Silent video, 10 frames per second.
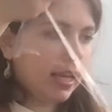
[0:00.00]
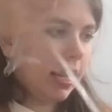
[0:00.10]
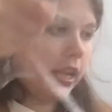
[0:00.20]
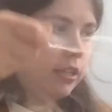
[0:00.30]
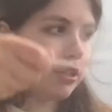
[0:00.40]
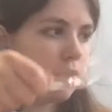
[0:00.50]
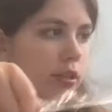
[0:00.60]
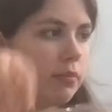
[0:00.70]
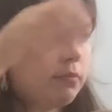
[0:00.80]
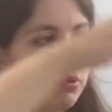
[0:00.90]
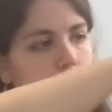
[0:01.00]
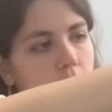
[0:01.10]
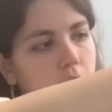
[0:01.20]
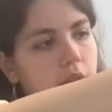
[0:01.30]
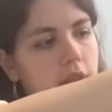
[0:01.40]
and
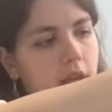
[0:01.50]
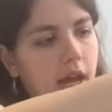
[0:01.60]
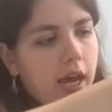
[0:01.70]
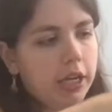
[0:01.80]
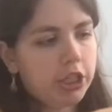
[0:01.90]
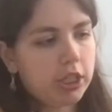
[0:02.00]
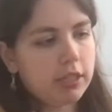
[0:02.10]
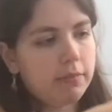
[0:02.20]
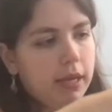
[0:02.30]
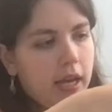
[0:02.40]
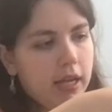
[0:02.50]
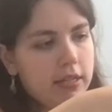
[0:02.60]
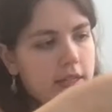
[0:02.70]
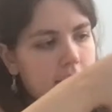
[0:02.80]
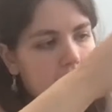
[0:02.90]
smooth, just
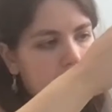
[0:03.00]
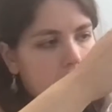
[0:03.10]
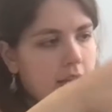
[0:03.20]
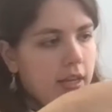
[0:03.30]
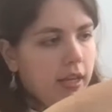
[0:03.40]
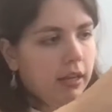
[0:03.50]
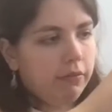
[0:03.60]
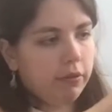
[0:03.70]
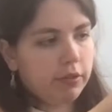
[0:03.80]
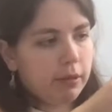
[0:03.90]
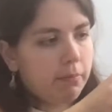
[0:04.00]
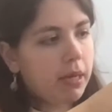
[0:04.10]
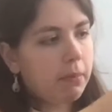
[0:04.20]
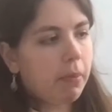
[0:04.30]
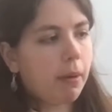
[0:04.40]
because if there's a
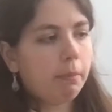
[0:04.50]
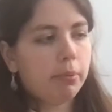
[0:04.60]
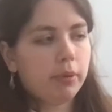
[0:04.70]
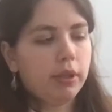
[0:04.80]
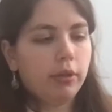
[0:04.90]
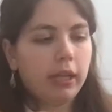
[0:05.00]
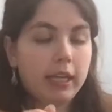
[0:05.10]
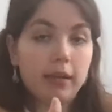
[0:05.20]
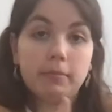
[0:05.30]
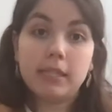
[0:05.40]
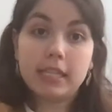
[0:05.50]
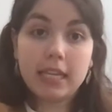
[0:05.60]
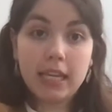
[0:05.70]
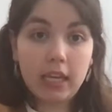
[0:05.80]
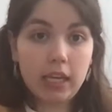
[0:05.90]
big bump, you'll end up
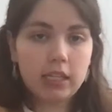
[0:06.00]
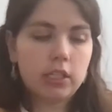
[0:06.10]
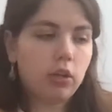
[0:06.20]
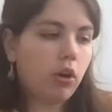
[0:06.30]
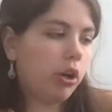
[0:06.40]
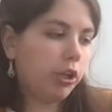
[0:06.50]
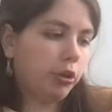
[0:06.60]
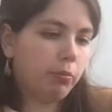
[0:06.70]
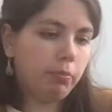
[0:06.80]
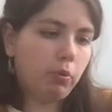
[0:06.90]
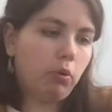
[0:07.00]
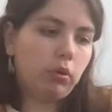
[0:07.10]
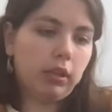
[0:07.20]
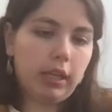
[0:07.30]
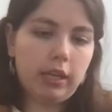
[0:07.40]
seeing it on your
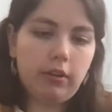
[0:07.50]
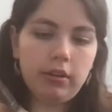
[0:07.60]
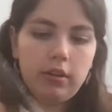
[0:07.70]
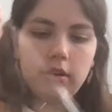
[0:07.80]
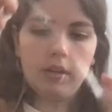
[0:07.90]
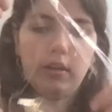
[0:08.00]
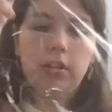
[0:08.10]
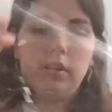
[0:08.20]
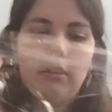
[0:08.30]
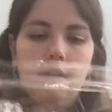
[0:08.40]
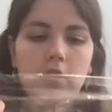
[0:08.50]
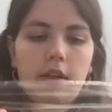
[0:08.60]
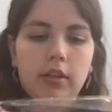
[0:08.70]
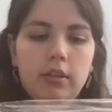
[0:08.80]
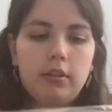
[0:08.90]
bowl later.
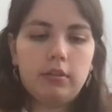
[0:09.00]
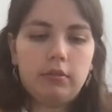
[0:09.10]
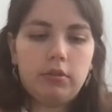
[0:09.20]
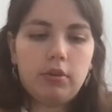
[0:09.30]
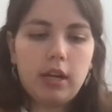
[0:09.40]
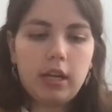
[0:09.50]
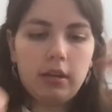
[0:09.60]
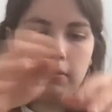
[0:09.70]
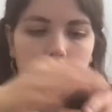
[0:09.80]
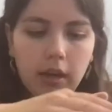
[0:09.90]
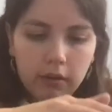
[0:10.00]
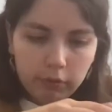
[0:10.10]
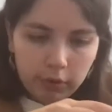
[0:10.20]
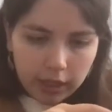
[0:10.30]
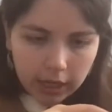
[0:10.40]
So try and
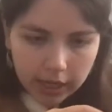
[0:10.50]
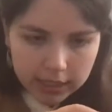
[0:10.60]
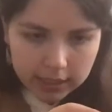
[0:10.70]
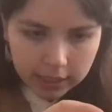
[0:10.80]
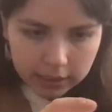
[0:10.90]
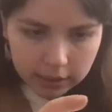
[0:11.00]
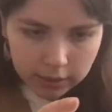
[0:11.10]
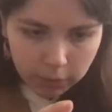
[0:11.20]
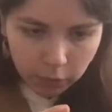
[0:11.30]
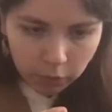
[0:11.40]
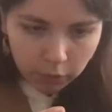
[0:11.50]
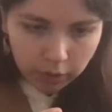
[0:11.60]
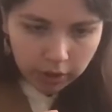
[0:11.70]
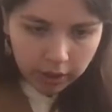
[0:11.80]
cover it nice and smooth.